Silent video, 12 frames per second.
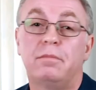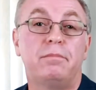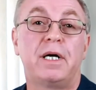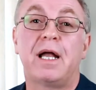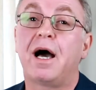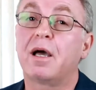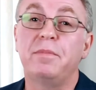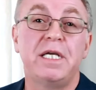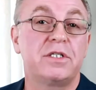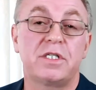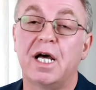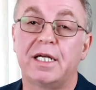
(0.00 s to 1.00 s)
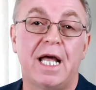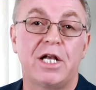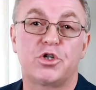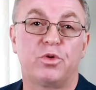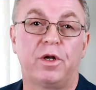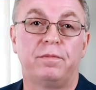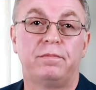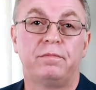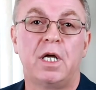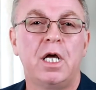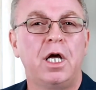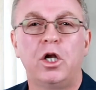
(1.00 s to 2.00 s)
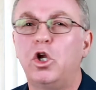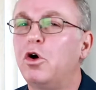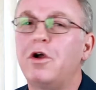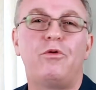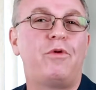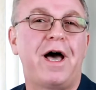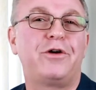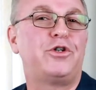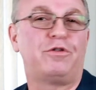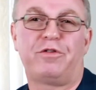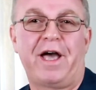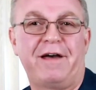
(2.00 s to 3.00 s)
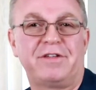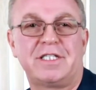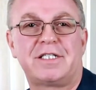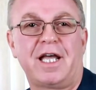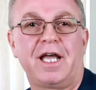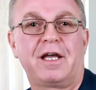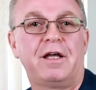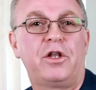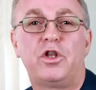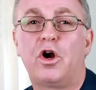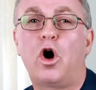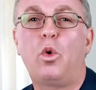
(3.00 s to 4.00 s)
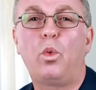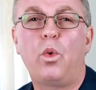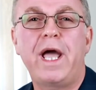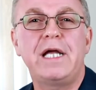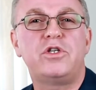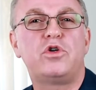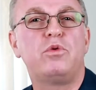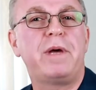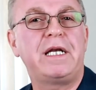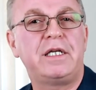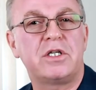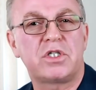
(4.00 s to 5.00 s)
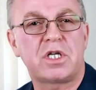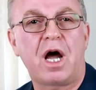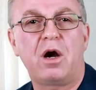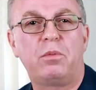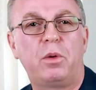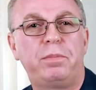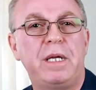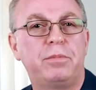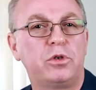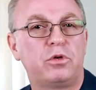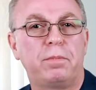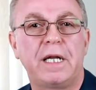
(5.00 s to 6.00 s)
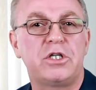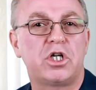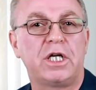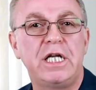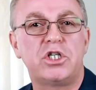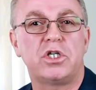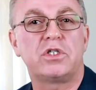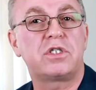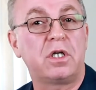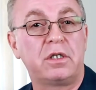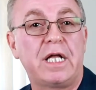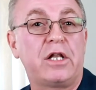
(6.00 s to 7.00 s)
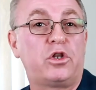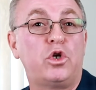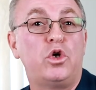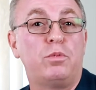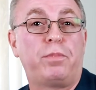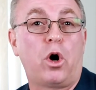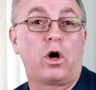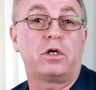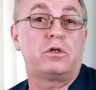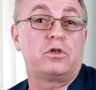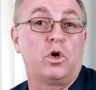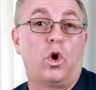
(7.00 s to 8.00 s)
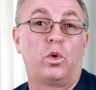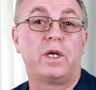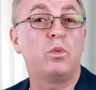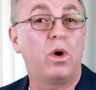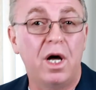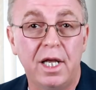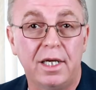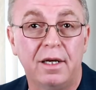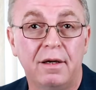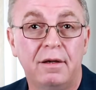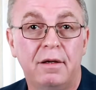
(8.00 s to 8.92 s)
Monogamy is not natural. Look around you, for heaven's sake. There are way too many desirable people to pledge allegiance till death do you part to only one.